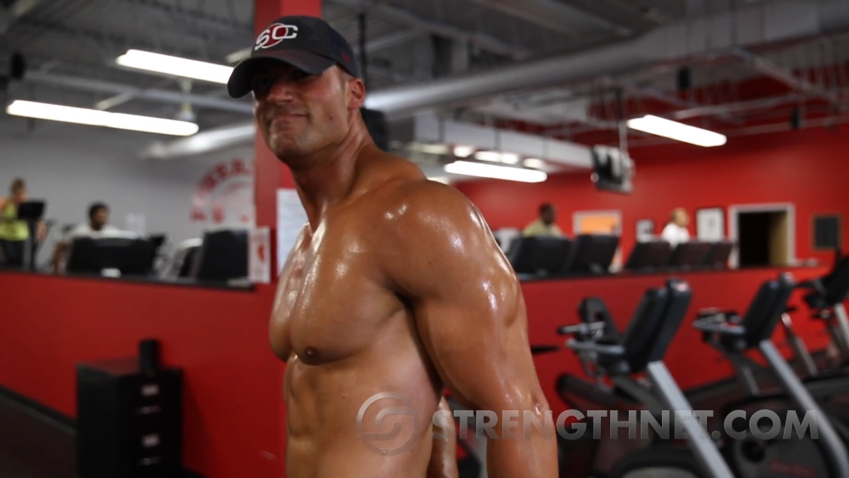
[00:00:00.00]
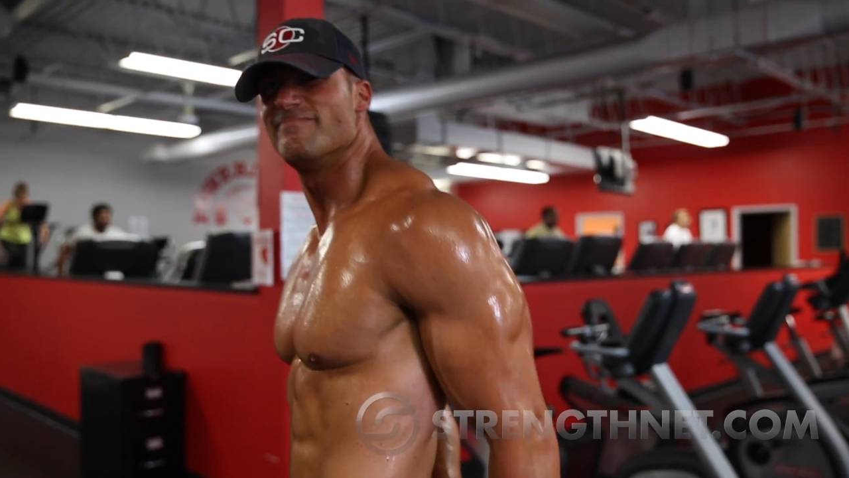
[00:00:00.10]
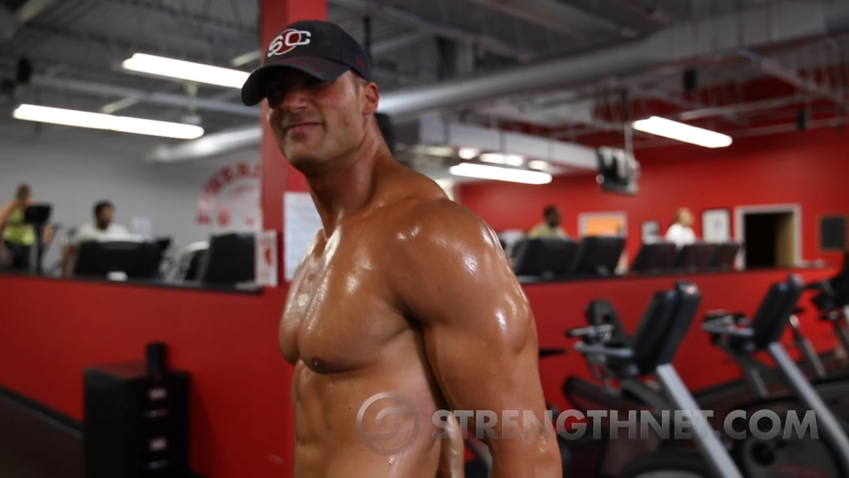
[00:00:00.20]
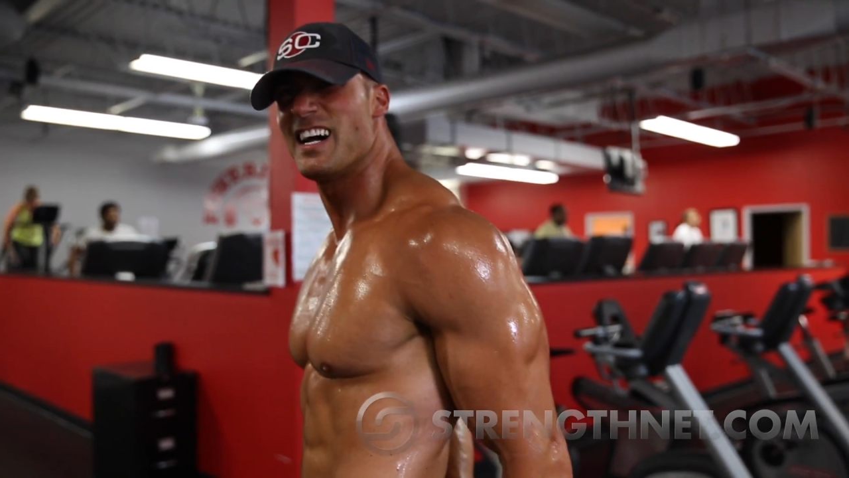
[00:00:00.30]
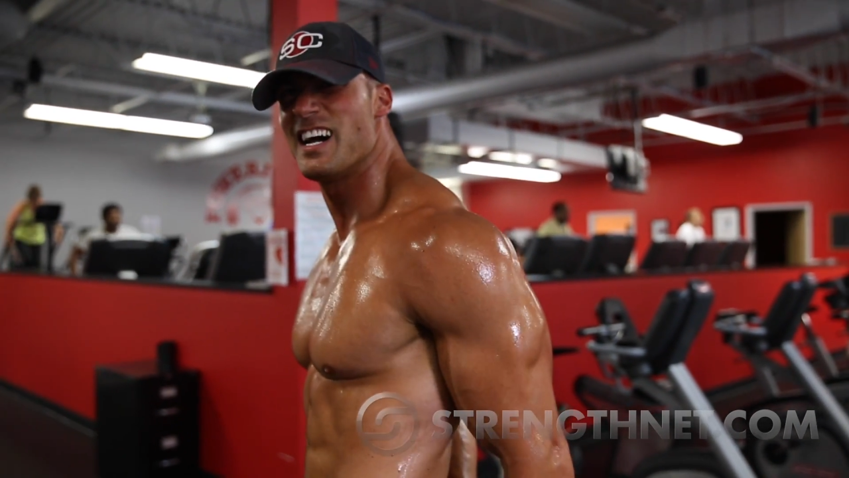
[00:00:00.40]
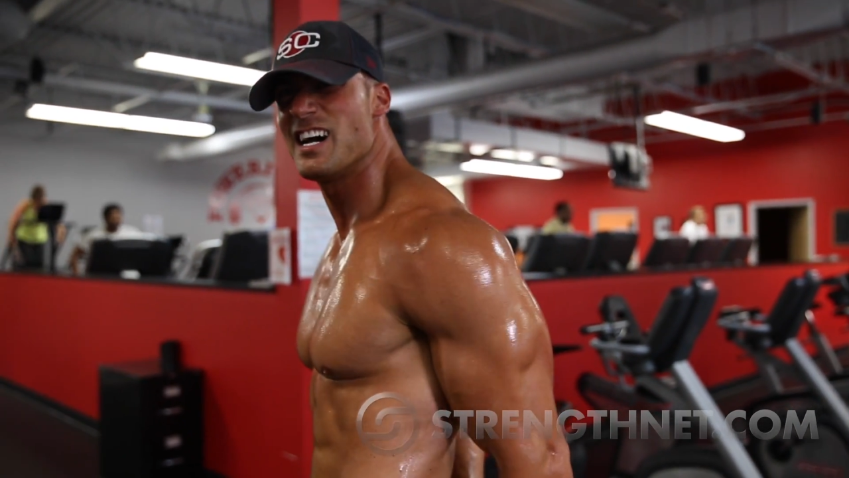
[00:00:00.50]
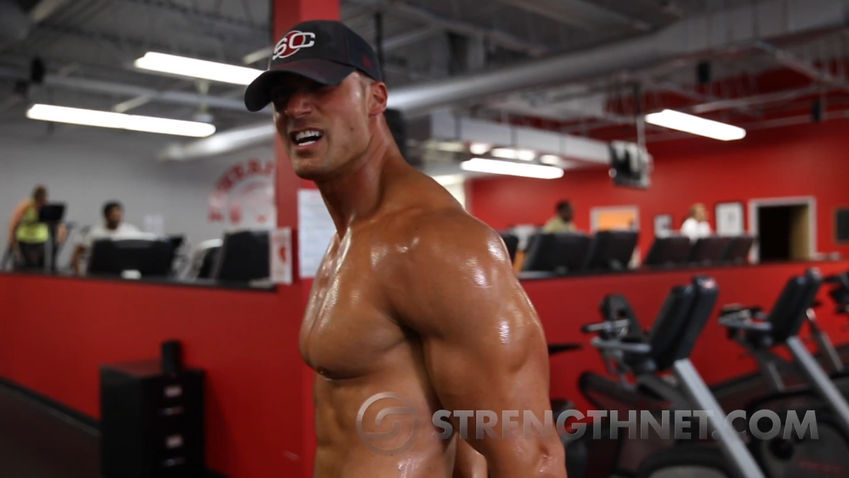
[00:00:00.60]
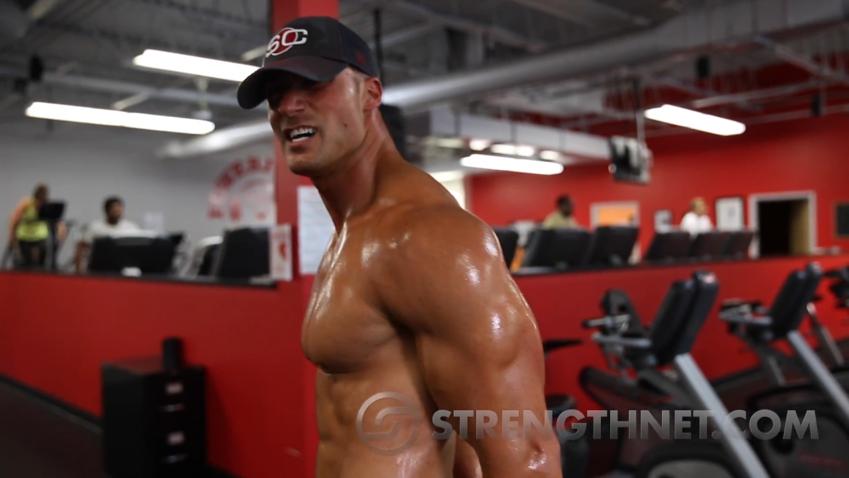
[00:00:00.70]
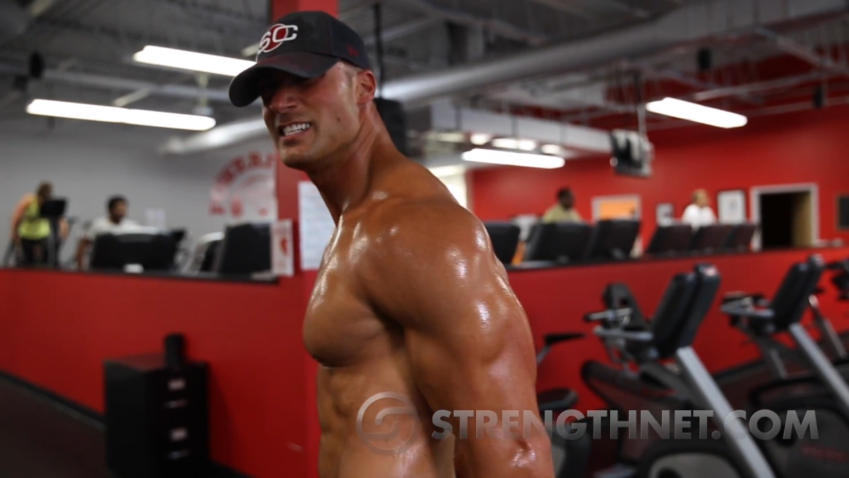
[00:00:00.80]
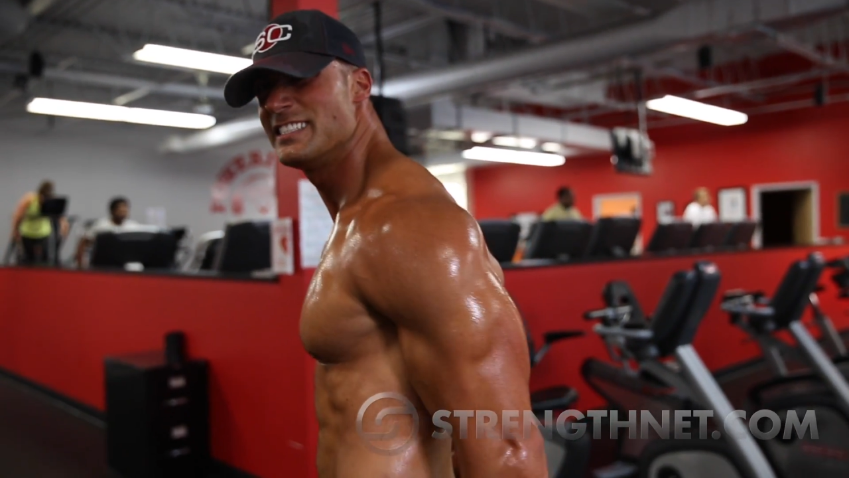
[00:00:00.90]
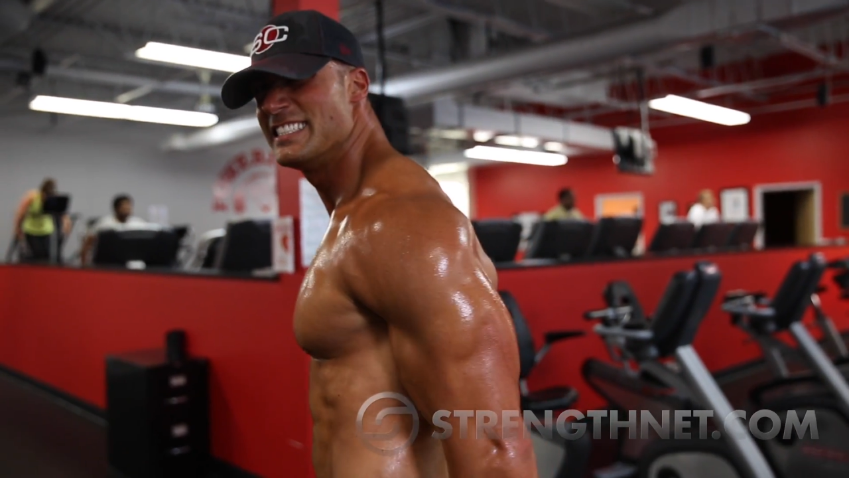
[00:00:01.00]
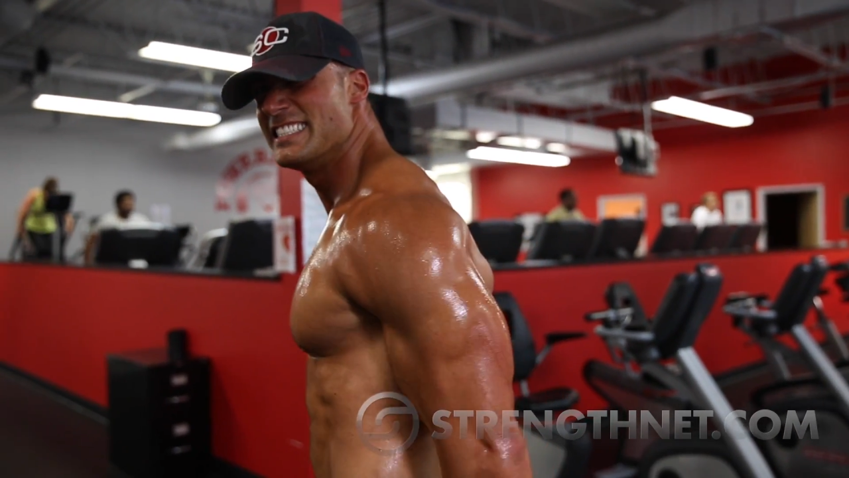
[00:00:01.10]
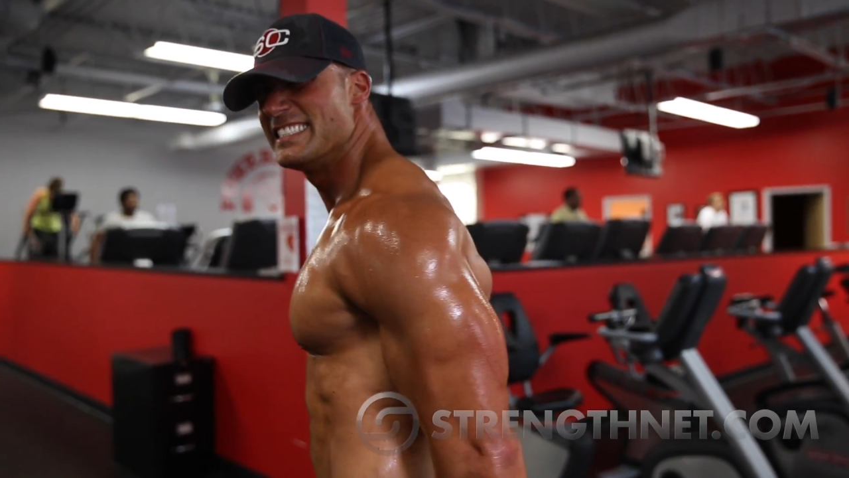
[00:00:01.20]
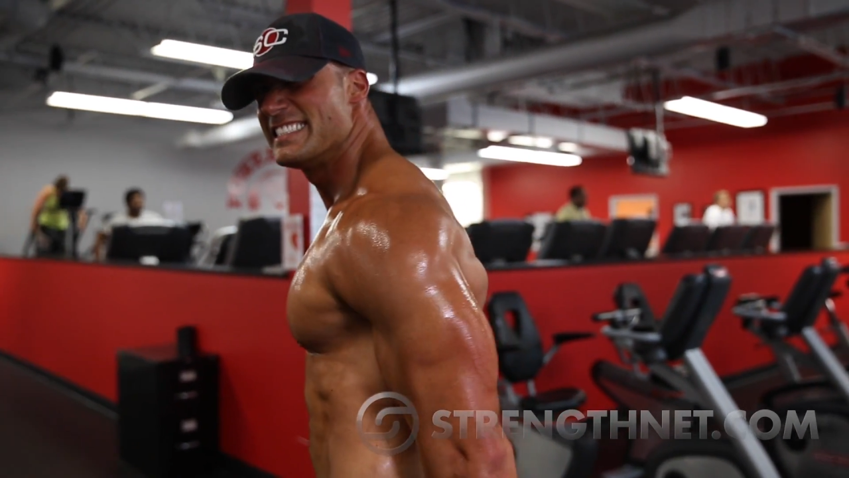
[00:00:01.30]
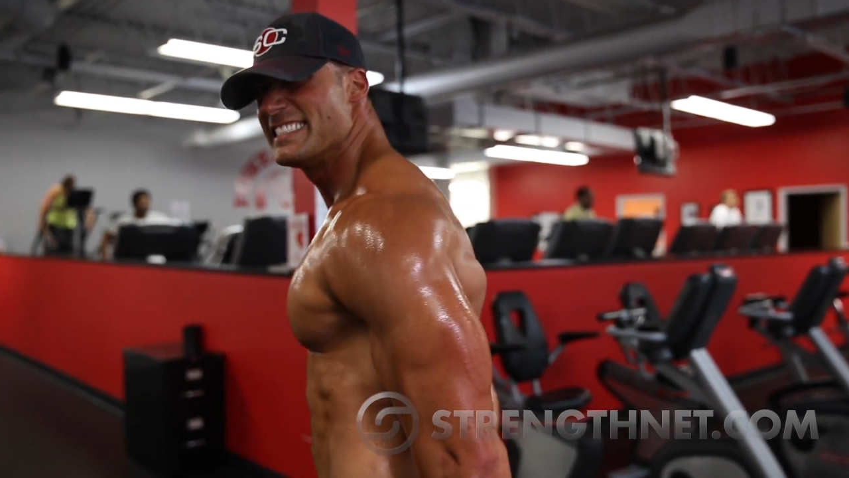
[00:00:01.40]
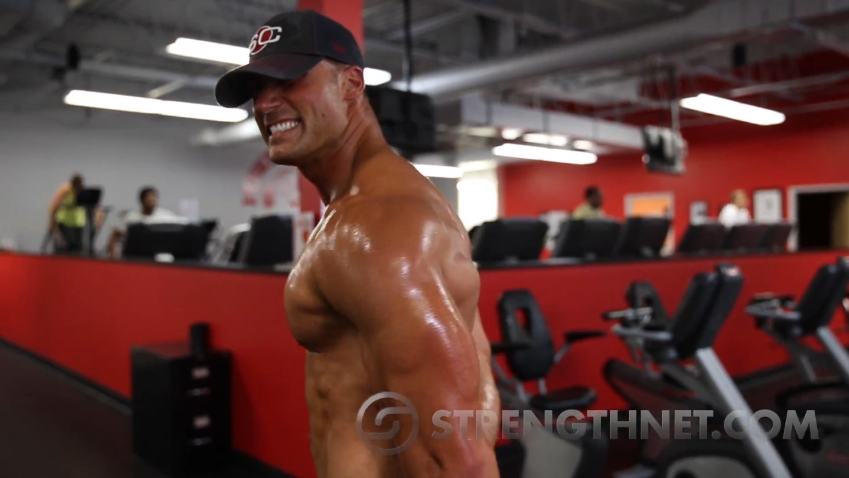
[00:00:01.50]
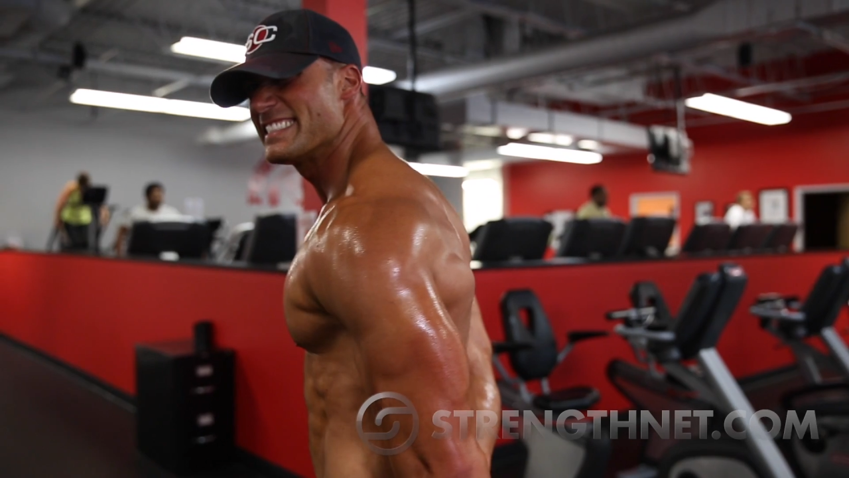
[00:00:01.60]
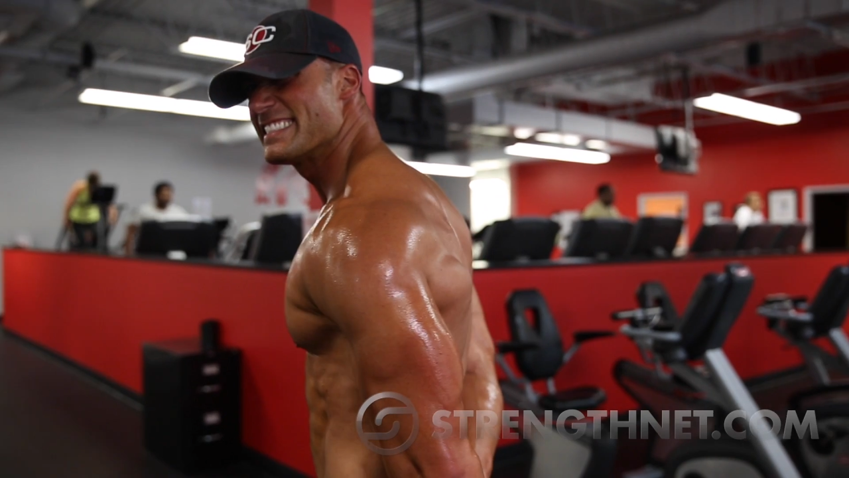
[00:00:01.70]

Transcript: is more of the everyday